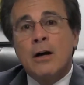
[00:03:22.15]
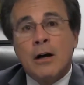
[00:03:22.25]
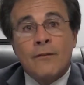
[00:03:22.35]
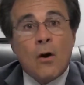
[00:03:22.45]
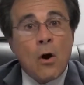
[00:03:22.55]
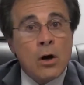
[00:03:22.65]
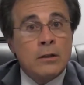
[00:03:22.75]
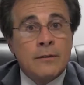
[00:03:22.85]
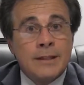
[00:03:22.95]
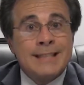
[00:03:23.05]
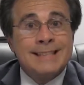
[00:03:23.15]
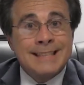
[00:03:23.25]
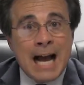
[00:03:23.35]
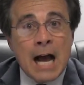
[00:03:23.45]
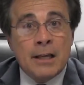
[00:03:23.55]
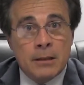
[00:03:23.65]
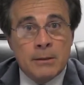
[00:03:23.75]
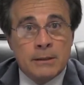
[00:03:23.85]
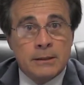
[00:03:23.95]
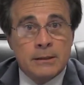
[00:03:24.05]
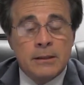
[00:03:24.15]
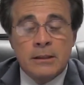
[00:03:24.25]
of all of these documents